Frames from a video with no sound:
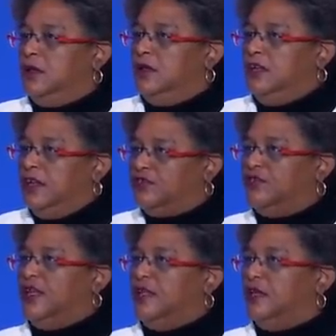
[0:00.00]

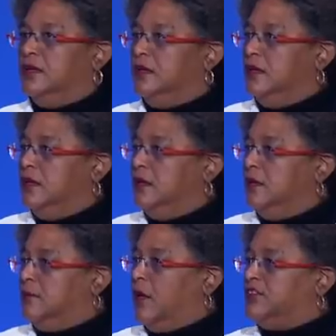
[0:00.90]
literally
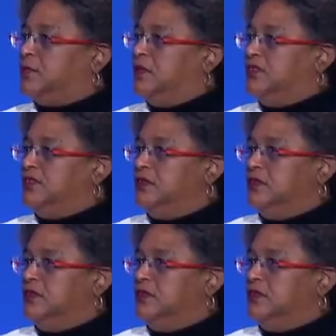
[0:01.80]
prospers